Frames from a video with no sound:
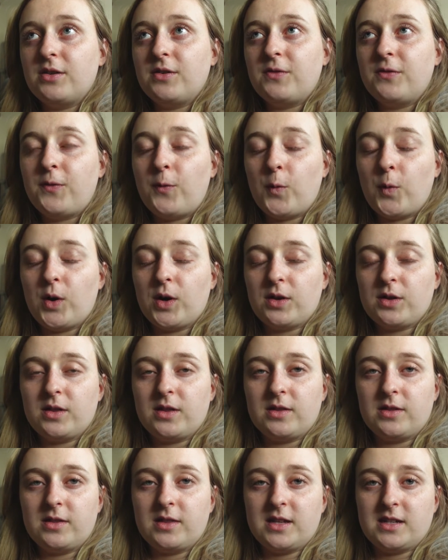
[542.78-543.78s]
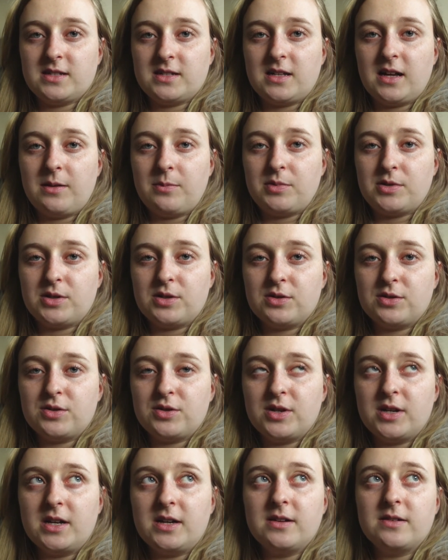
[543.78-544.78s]
for this type of
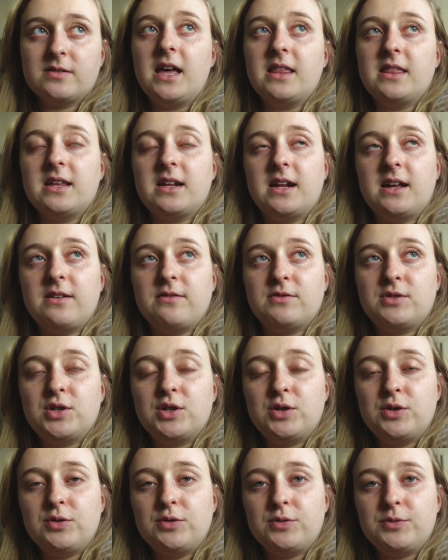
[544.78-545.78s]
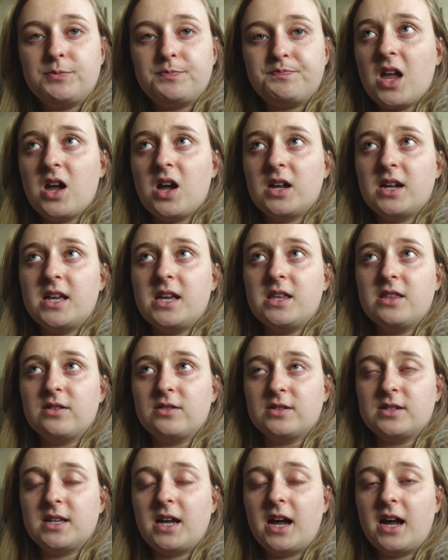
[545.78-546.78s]
surgery. And then I have 2 on either
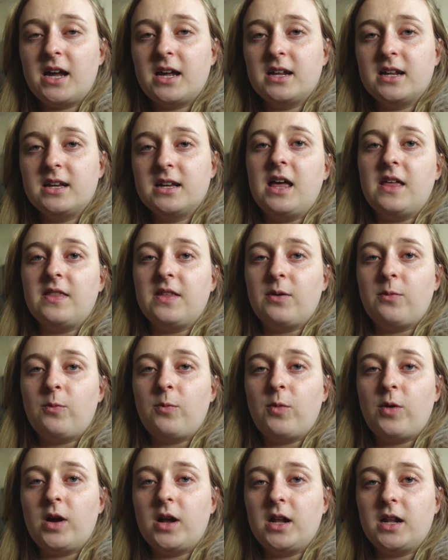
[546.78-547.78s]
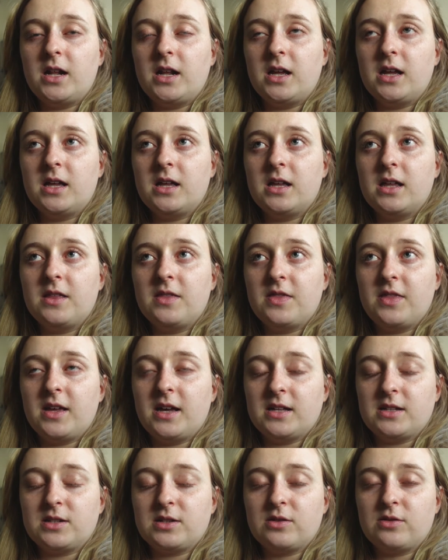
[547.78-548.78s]
side, and then 1
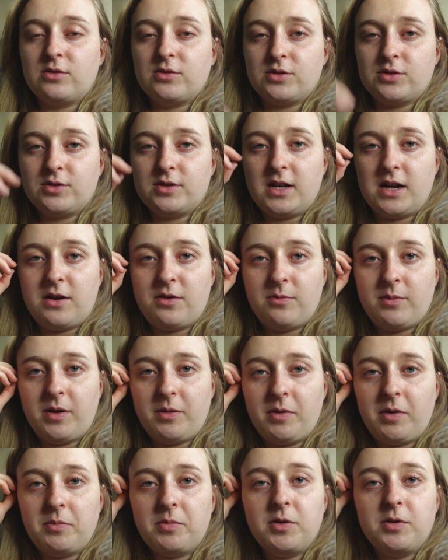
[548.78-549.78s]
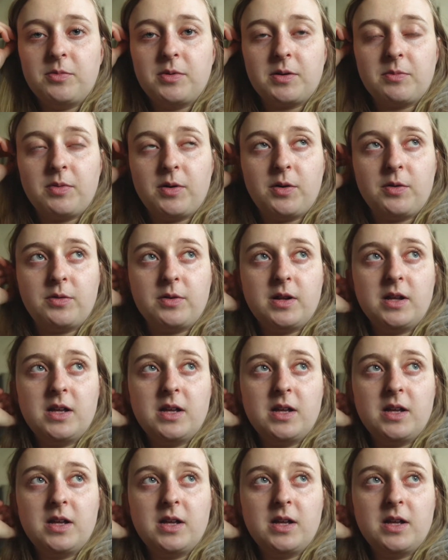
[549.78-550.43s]
that's closer down by my pubic bone.